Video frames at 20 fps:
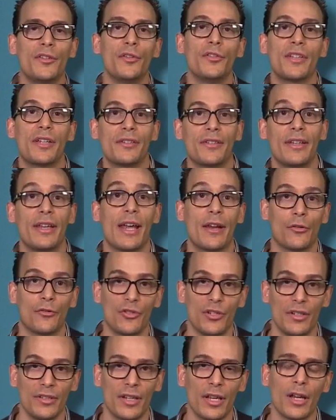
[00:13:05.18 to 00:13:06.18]
is used as the
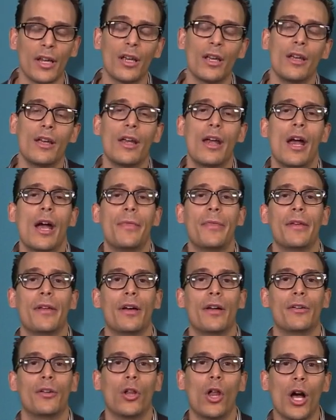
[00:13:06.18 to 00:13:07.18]
analgesic, and the
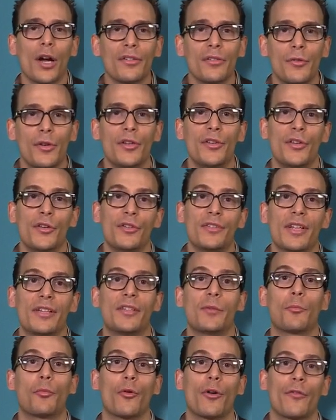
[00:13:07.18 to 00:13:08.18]
naloxone is used as
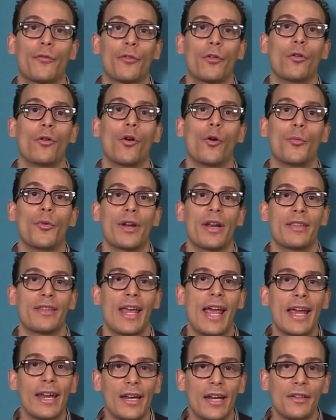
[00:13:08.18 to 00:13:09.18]
the peripheral opioid
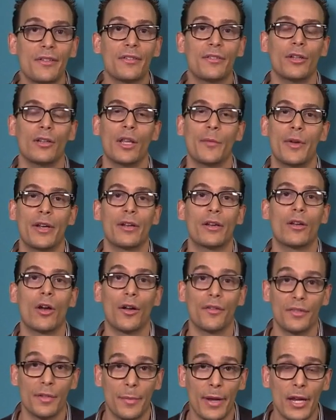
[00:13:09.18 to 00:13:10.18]
antagonist to limit
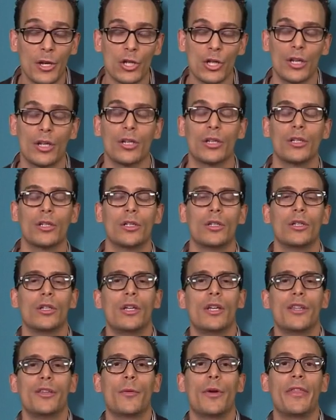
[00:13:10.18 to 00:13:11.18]
constipation.
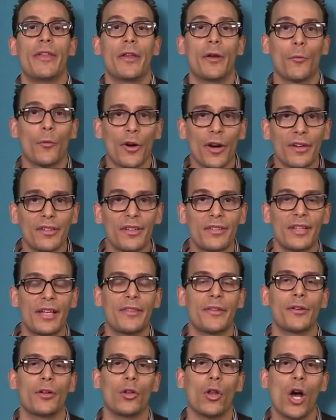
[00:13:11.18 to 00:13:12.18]
The way that it works is
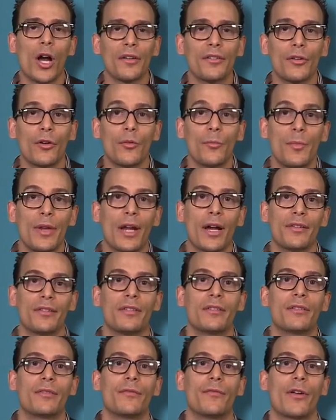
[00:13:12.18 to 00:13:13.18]
that the naloxone, because
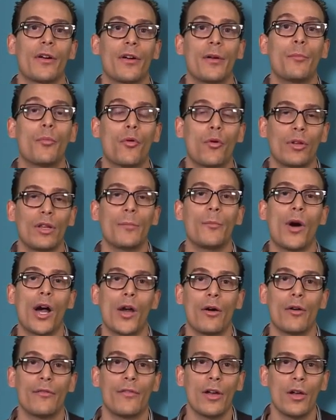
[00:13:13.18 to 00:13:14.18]
it's very poorly
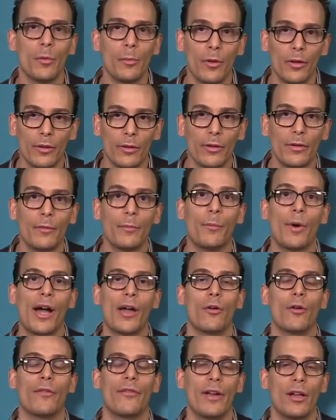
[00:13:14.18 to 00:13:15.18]

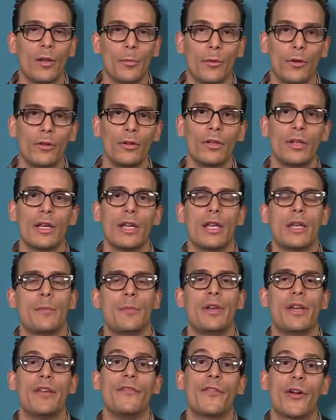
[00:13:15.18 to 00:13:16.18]
bioavailable,
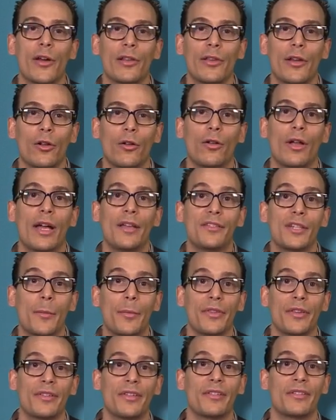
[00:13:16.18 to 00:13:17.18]
meaning very little ends up
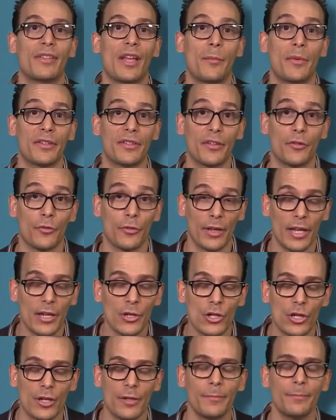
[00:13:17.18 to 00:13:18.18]
in the systemic
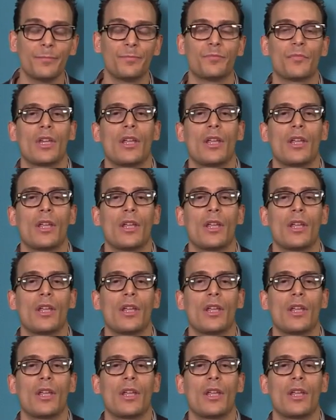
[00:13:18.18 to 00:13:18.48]
circulation,